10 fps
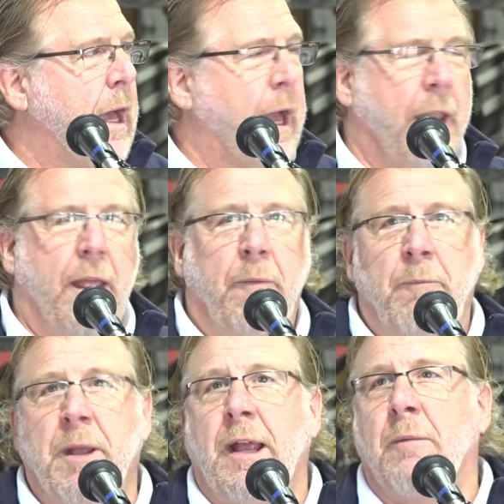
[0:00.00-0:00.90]
and they've
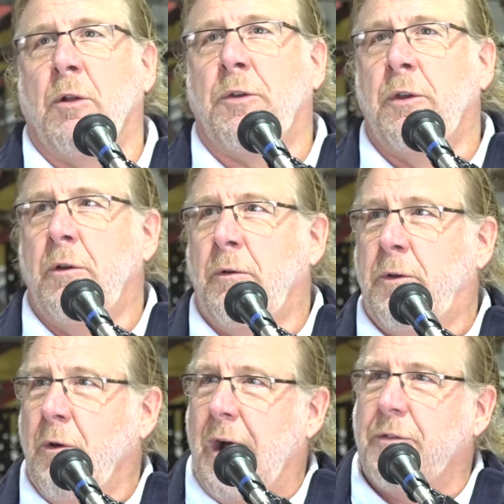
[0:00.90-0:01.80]
been able to,
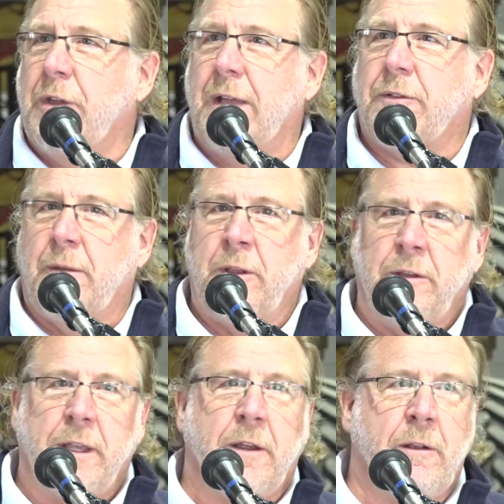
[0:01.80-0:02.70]
to offset some of
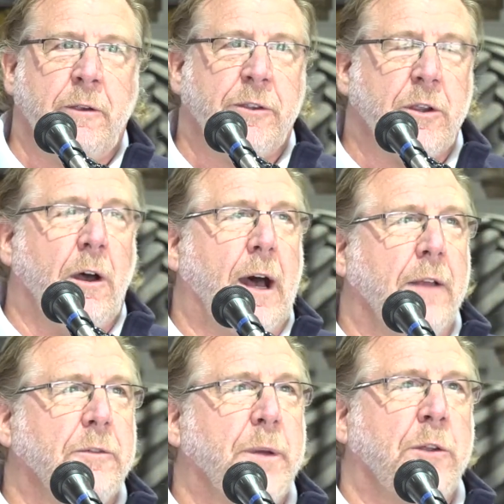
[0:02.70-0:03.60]
these increased
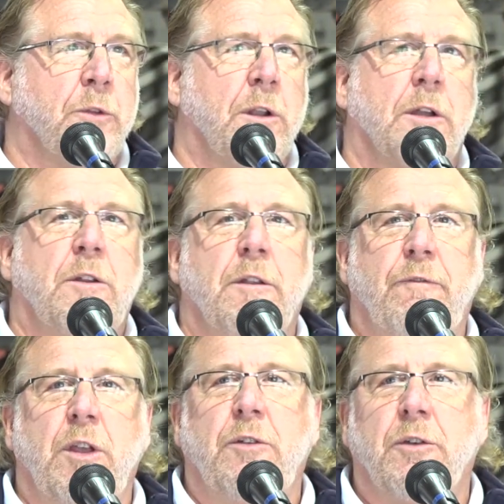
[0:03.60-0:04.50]
costs. But as we look to the
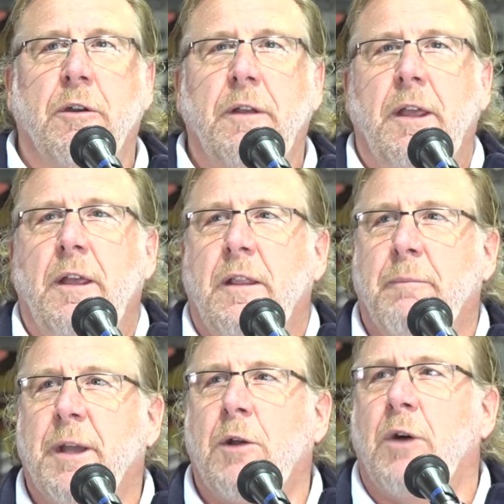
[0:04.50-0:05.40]
future, the
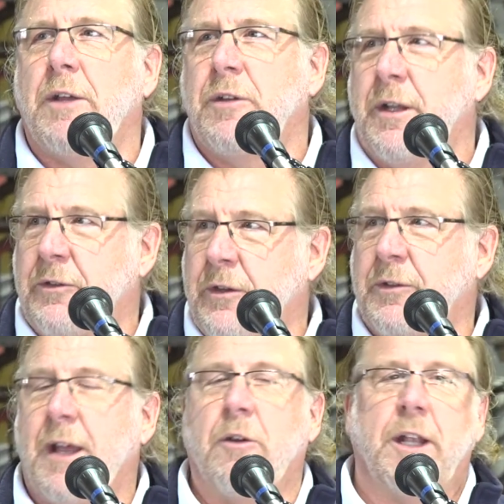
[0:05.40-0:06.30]
big question is, is
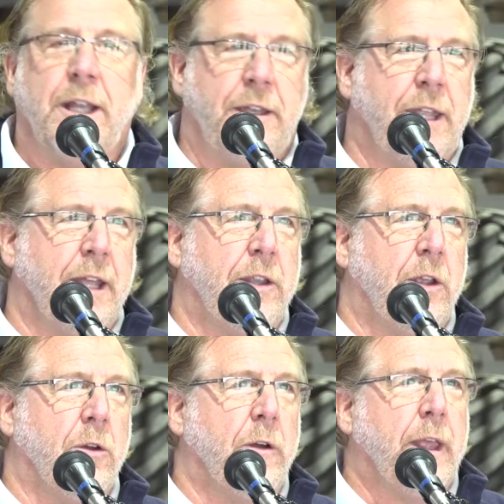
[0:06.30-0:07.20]
that going to
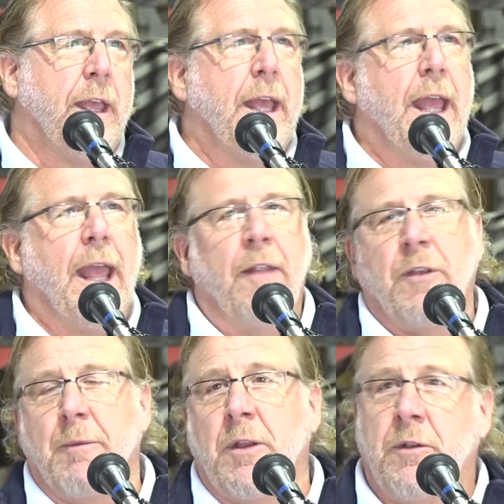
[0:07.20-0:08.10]
continue? And
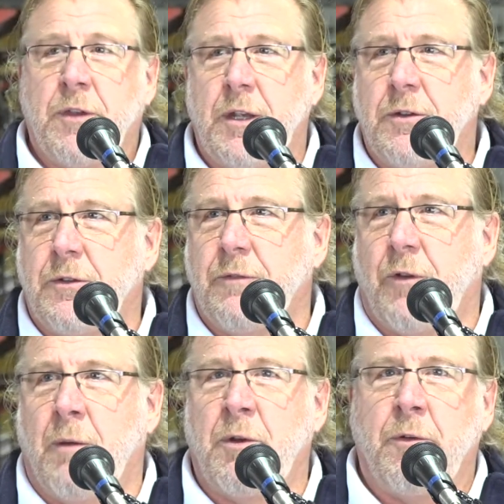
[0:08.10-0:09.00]
some of the decisions that
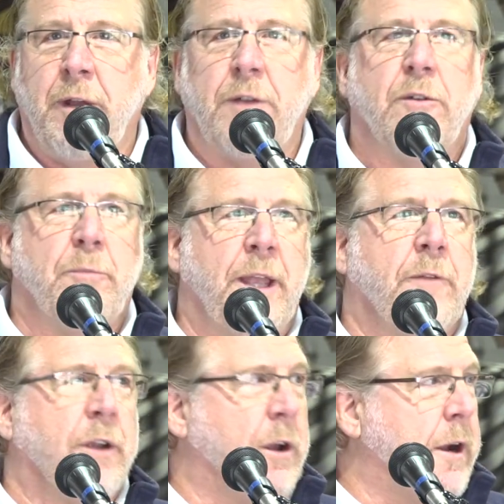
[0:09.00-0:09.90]
farmers and ranchers
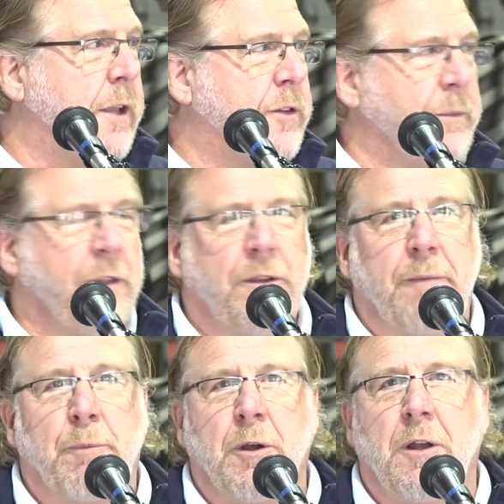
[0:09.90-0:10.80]
make regarding some of these
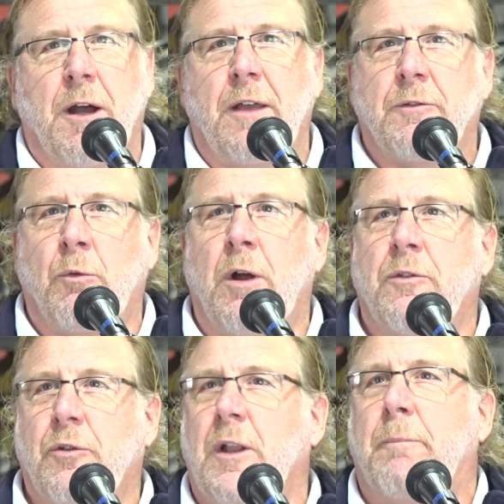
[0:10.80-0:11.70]
input costs, one
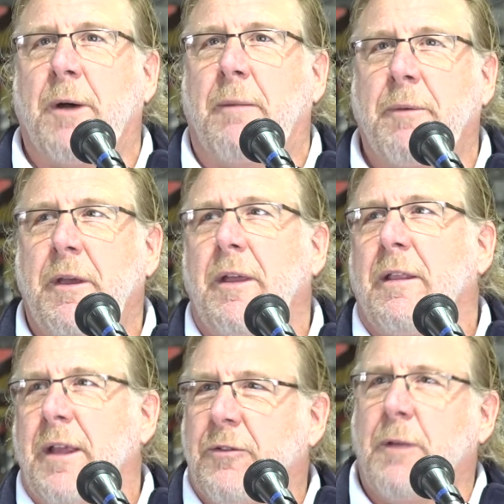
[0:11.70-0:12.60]
slip up,
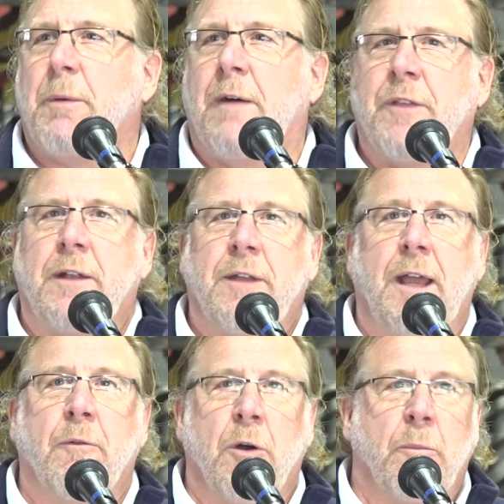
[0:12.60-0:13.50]
they slip off that
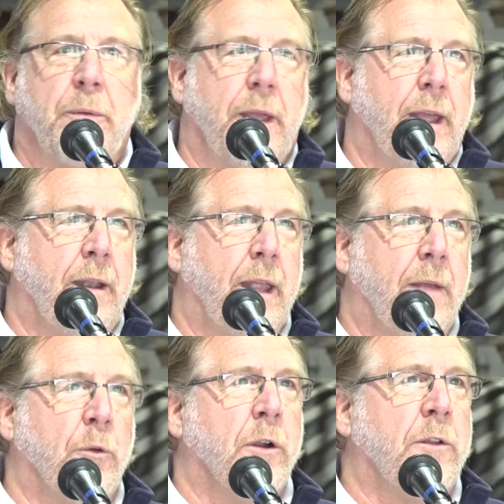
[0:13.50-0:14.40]
tightrope and,
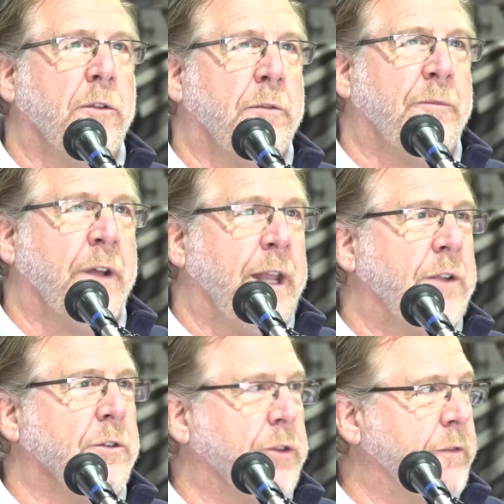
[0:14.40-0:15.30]
and we're into some
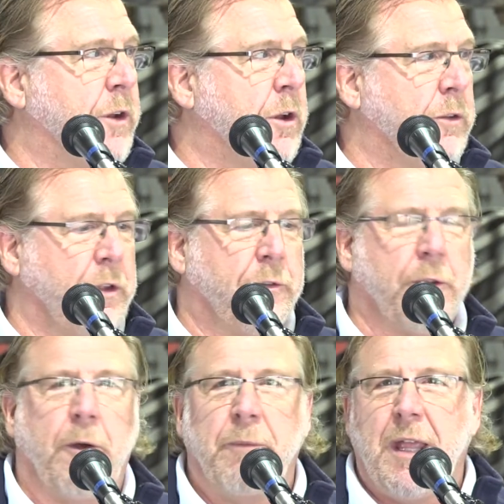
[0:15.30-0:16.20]
financial difficulties.
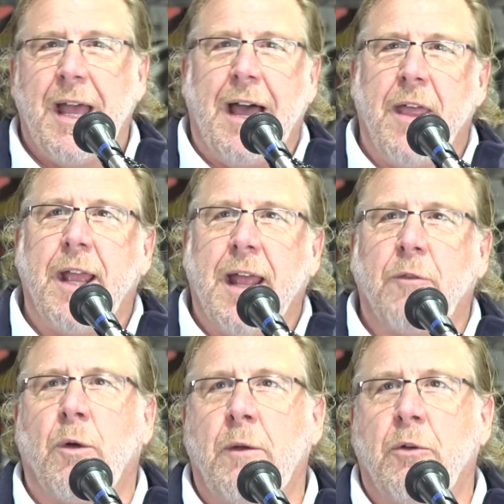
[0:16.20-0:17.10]
So I think
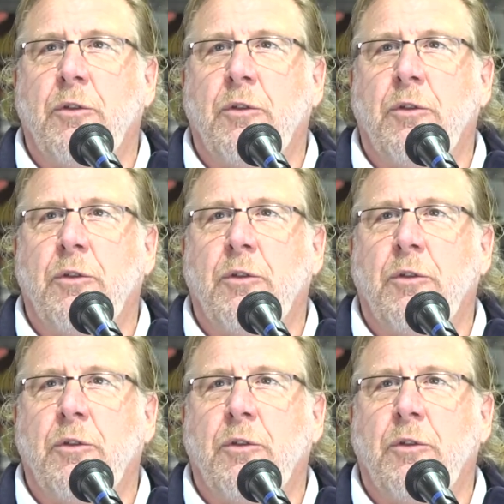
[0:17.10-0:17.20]
that's why we're